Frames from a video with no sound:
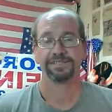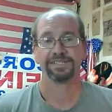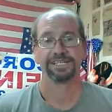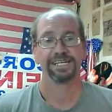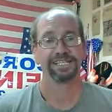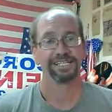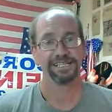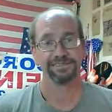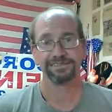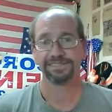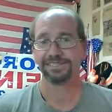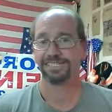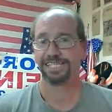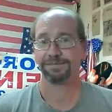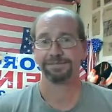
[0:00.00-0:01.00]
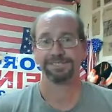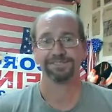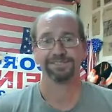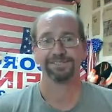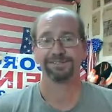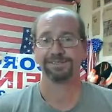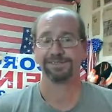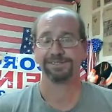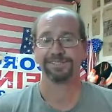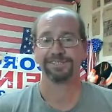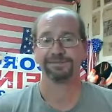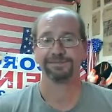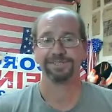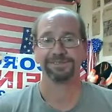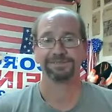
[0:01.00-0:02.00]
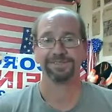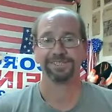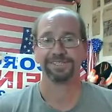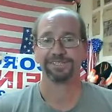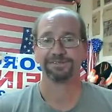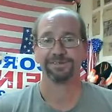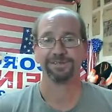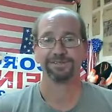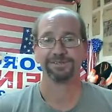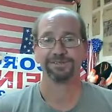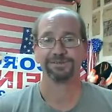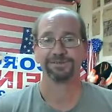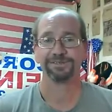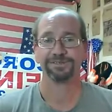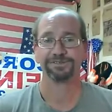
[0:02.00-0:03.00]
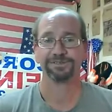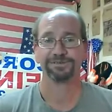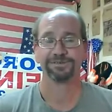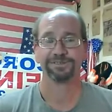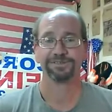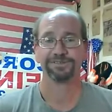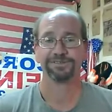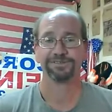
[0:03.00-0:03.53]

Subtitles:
I love you, Tammy, too. You know, I mean, I love all you lawyers over